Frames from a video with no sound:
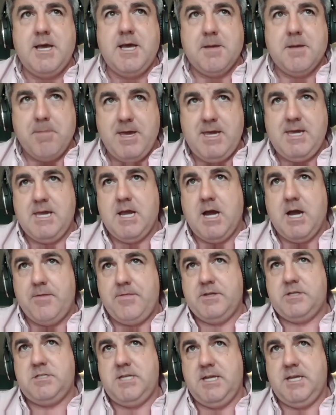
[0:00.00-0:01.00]
making
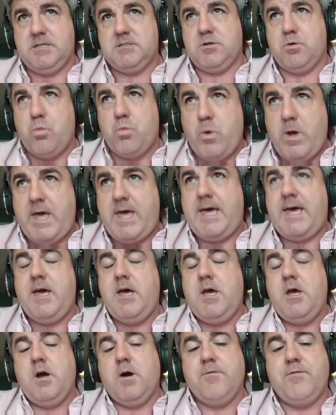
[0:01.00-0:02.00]
other SIGs aware
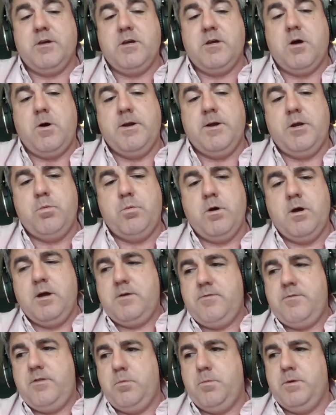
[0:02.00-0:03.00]
of the kind of
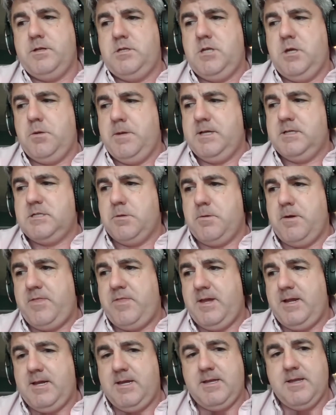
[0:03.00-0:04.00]
work that we're doing. So I
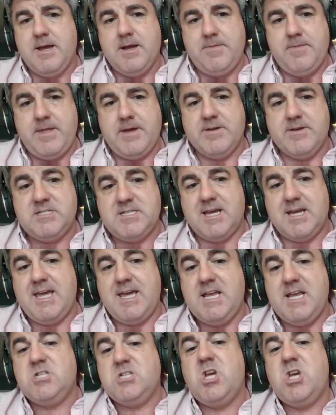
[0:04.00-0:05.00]
think there is that
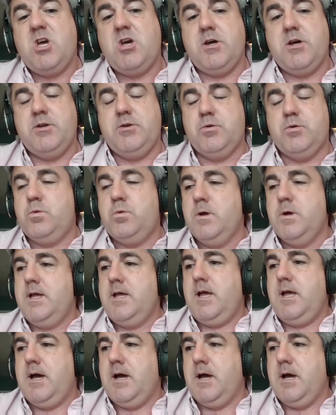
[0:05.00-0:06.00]
internal
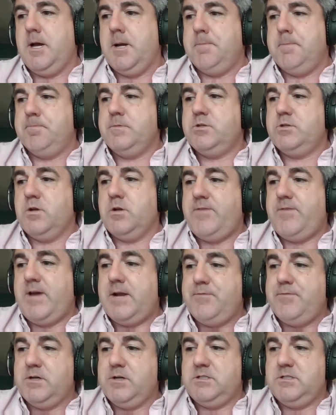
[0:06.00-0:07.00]
sort of
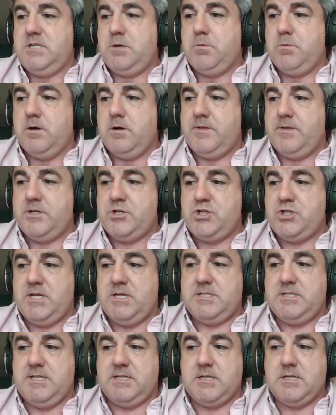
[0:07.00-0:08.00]
advocacy work that
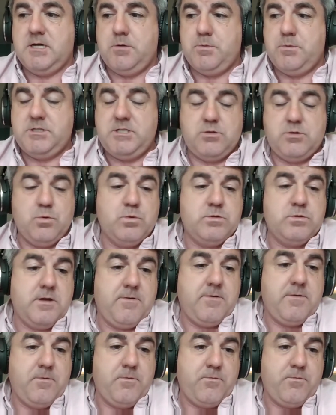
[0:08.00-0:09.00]
GISIG does, which is
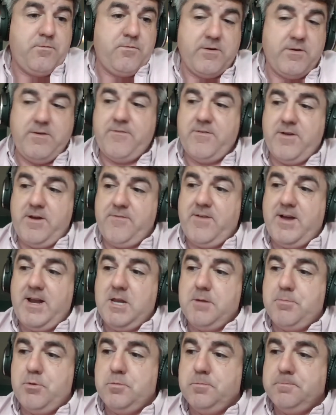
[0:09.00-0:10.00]
also very, very
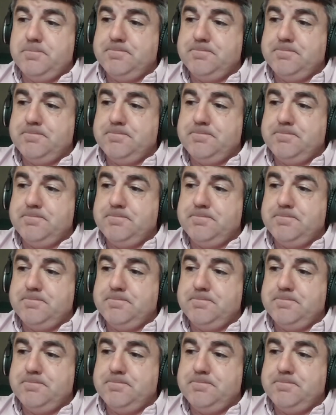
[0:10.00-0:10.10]
valuable.